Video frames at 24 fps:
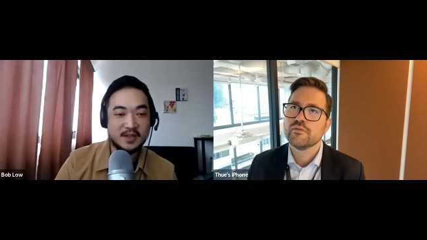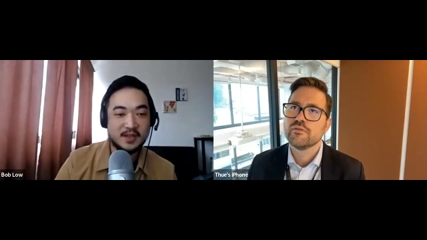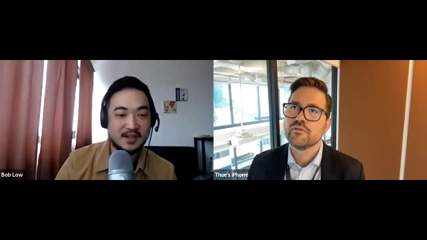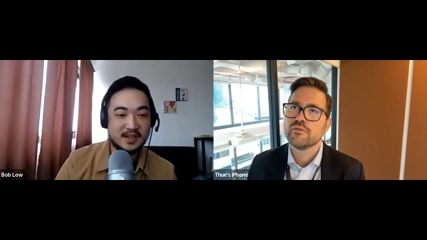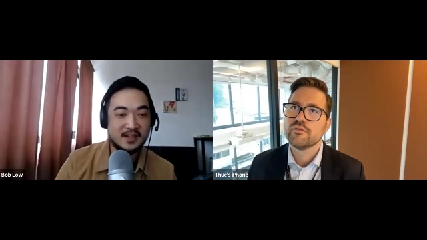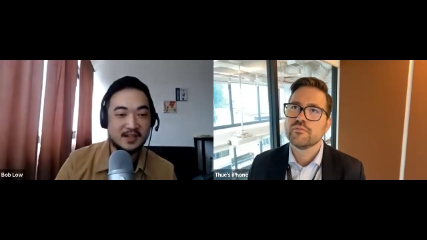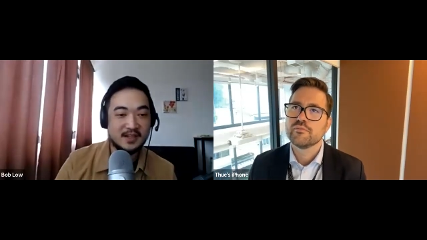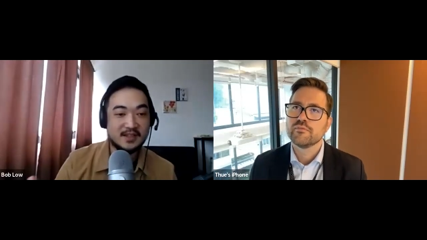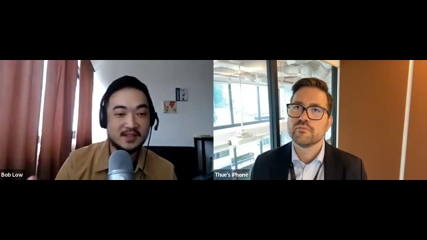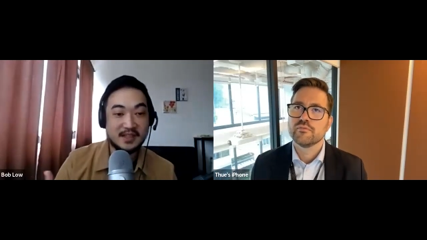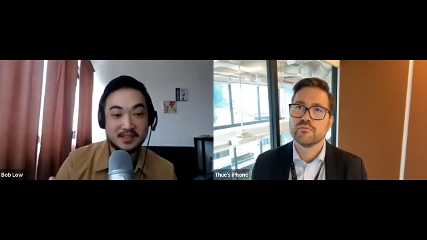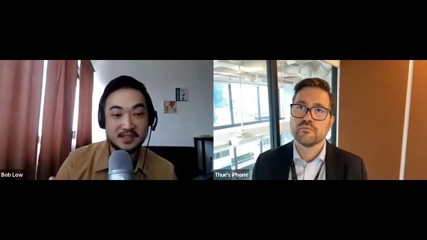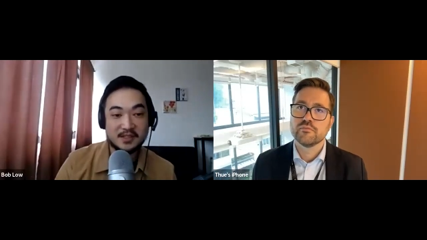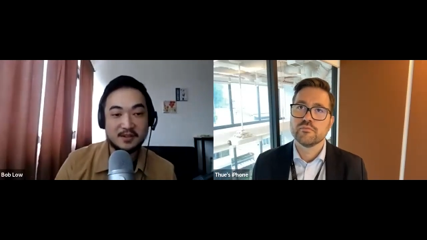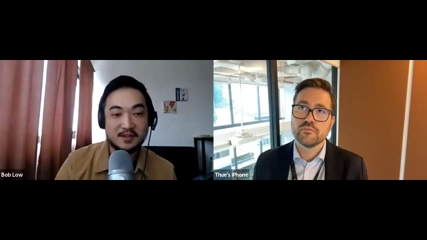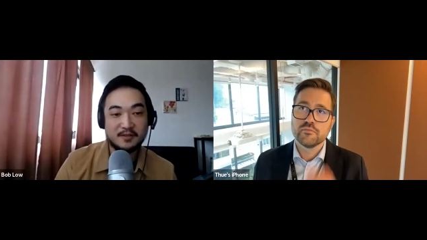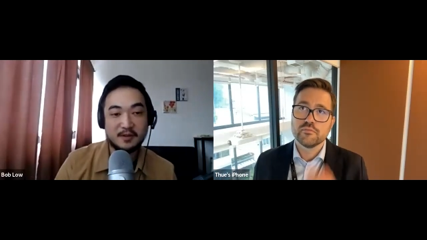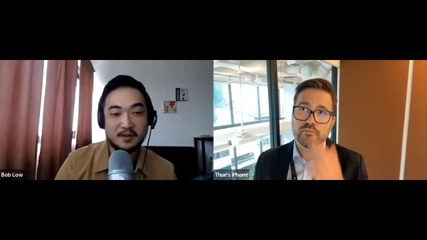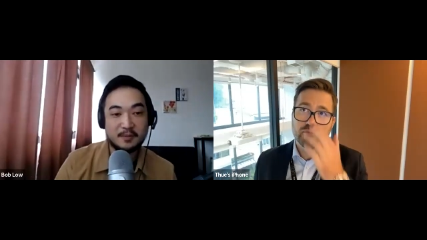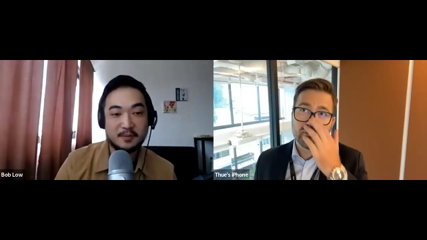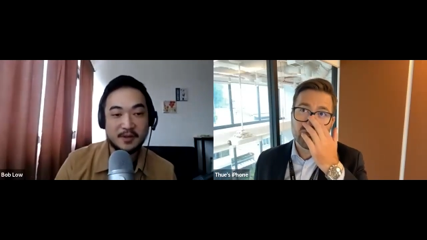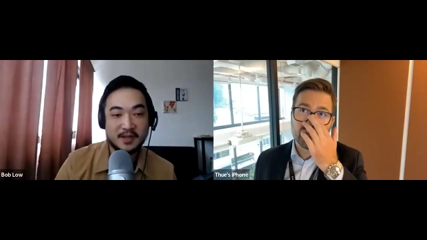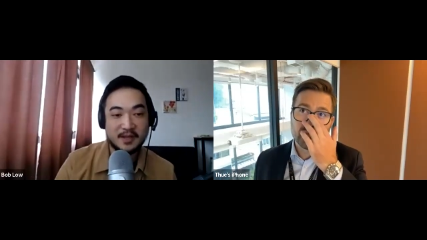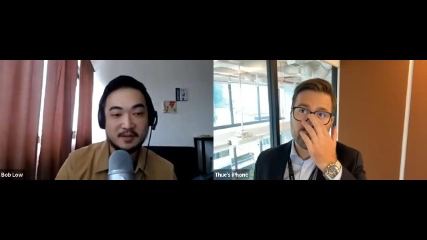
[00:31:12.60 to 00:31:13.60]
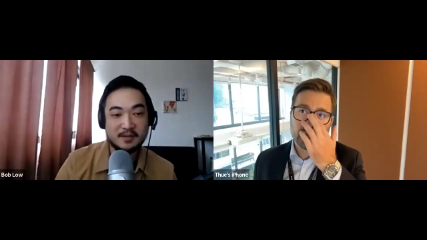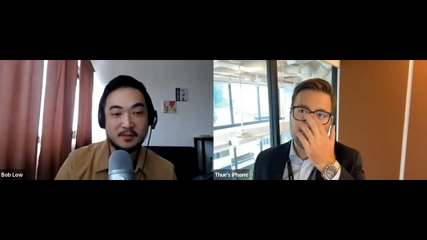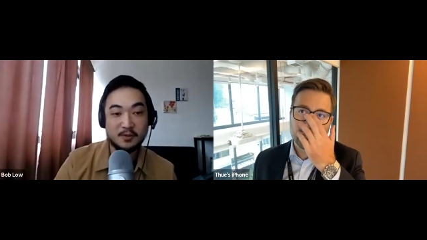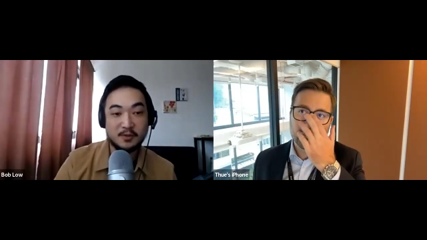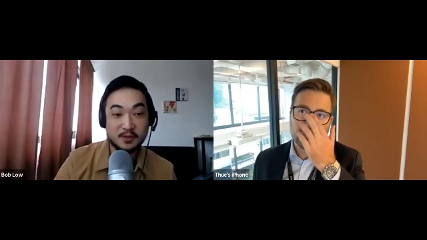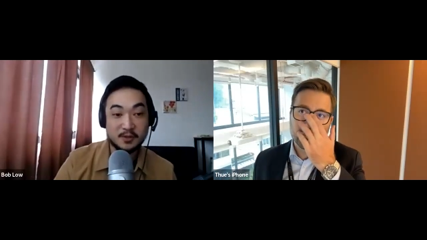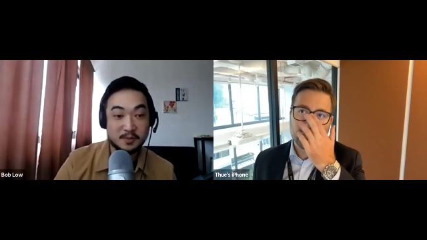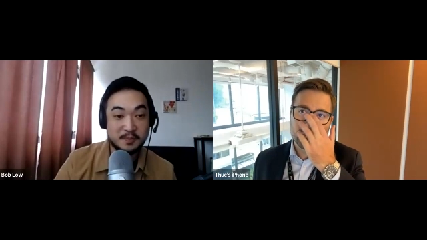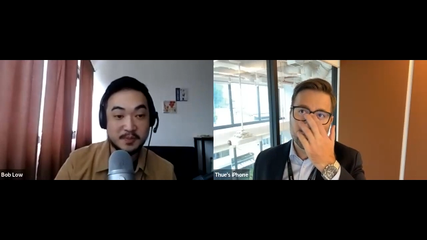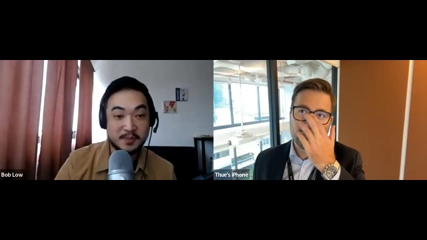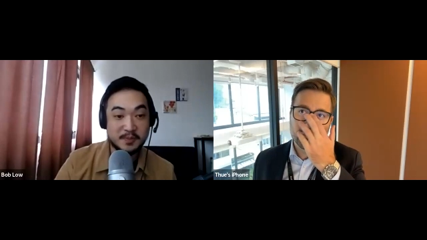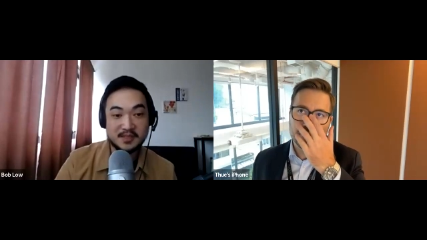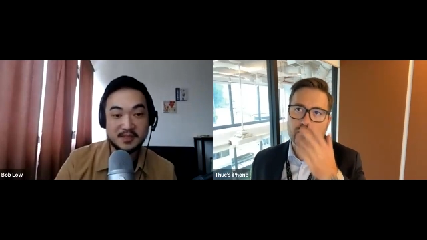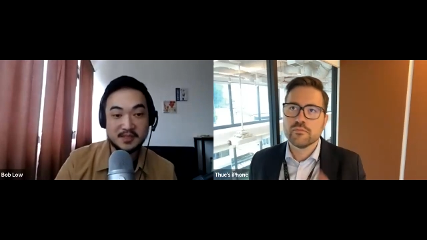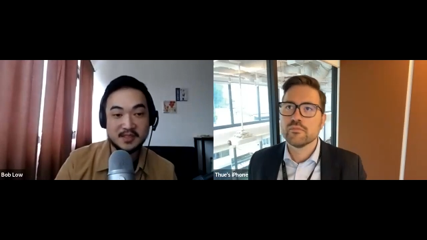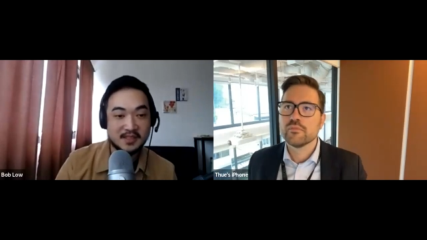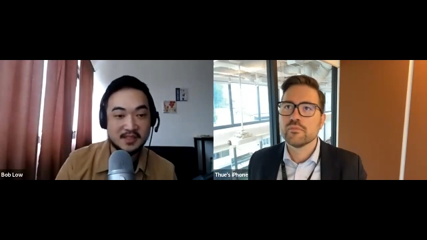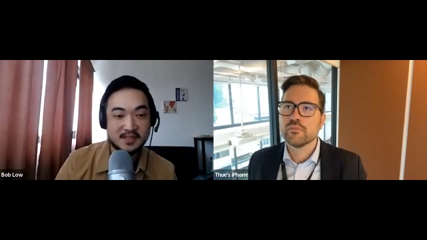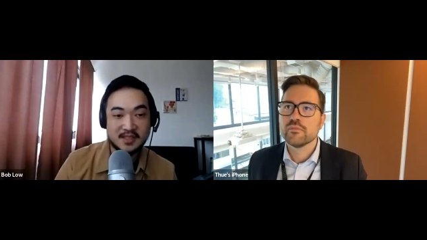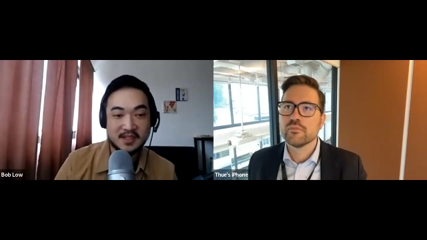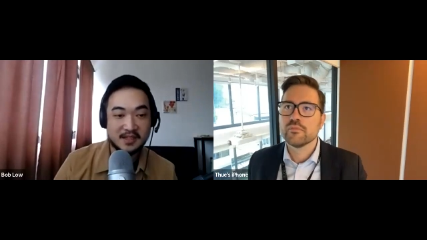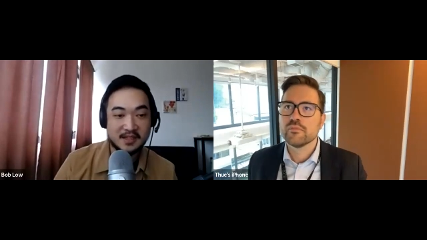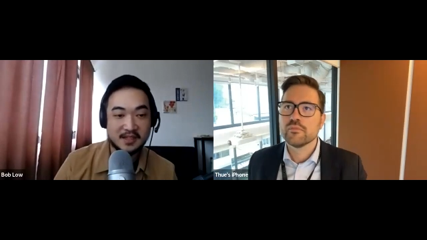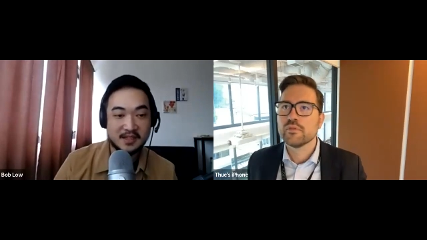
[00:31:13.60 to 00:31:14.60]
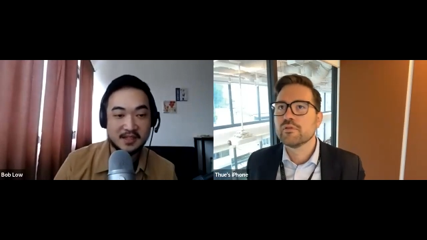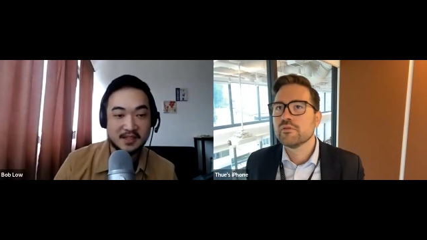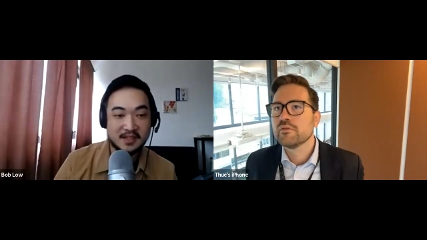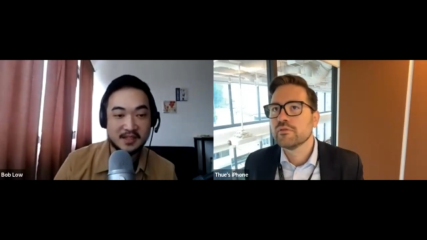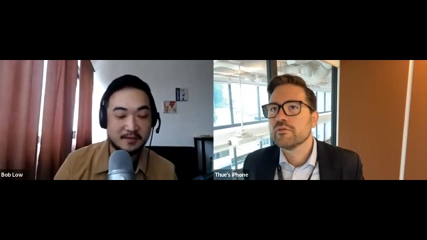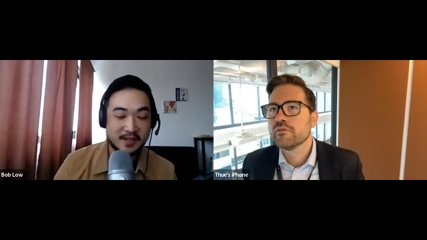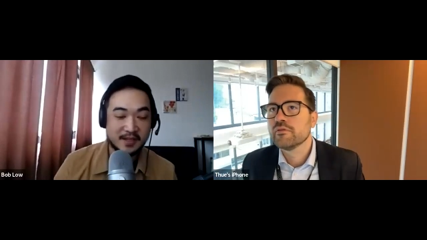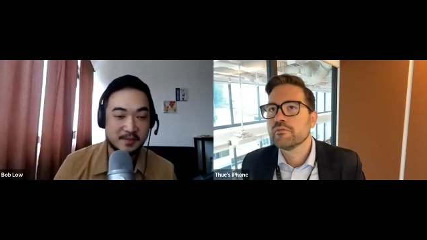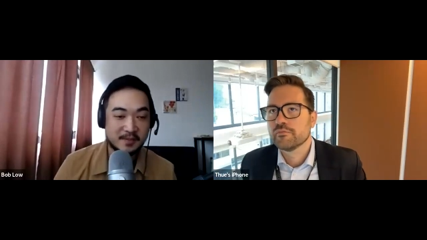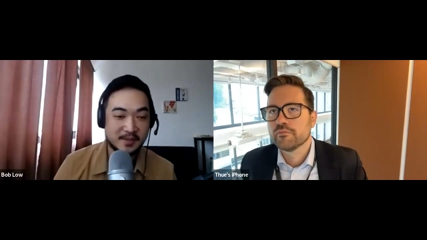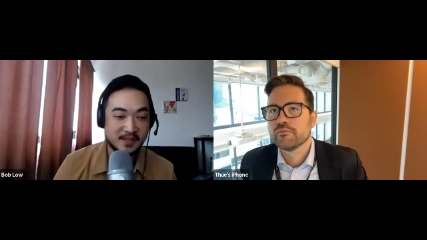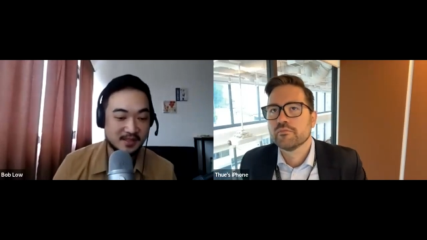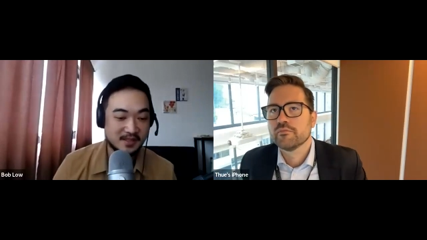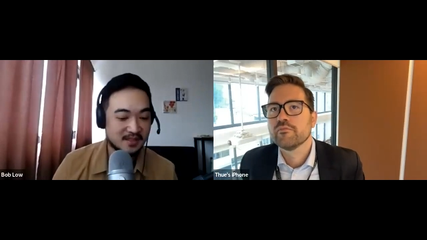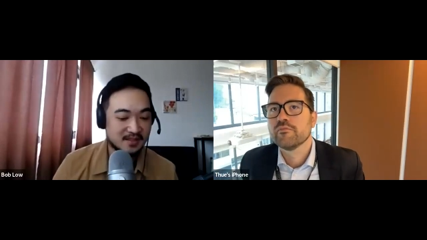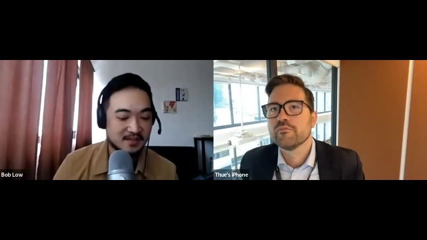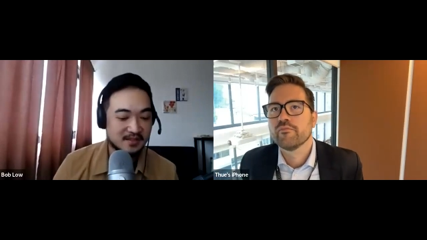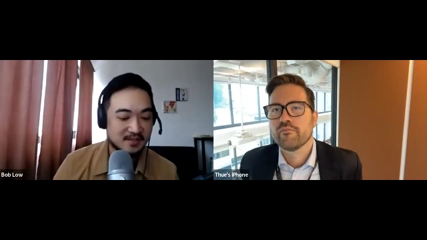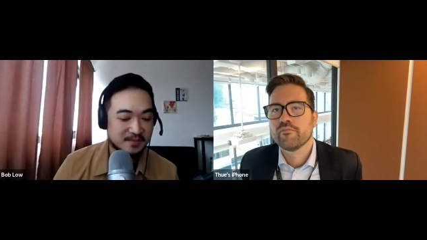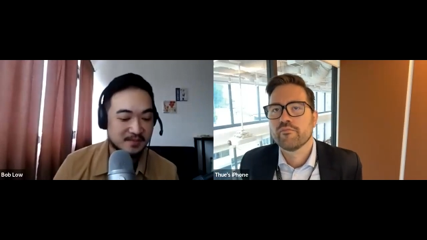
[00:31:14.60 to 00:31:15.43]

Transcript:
Speaker 1: get attention of a brand, most business is done in Vietnamese.